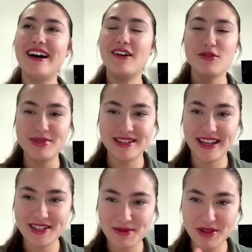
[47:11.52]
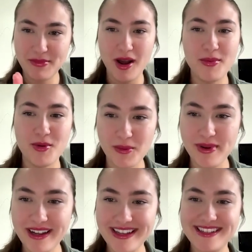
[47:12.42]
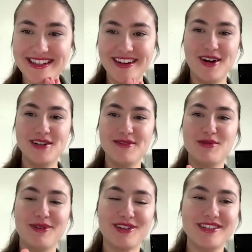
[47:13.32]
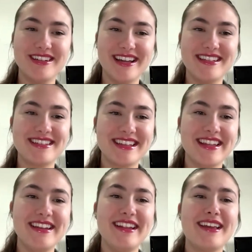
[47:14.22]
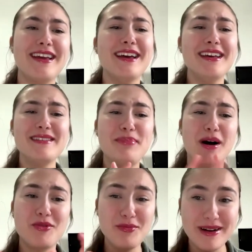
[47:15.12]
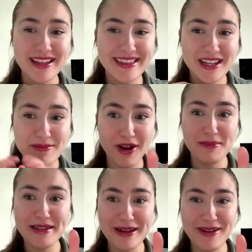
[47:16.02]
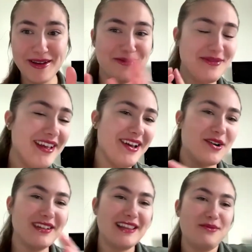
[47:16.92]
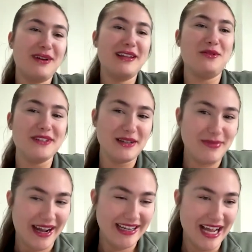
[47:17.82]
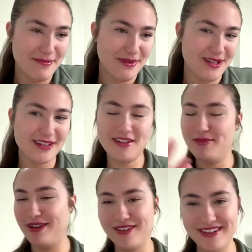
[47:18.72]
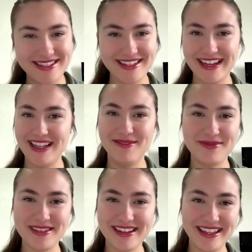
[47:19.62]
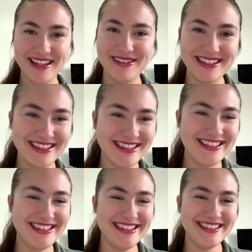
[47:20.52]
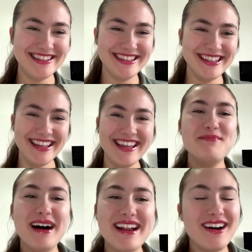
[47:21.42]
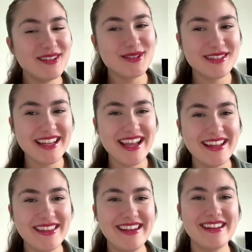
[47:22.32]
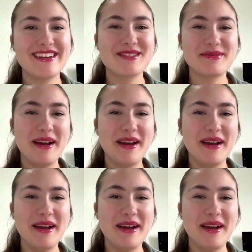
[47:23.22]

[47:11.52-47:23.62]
Are obsessed with the popcorn buckets and all of the merchandise and like the popcorn bucket that he popped out of or like the one holding a pineapple. Oh my goodness, I love it. But also staying in theaters, we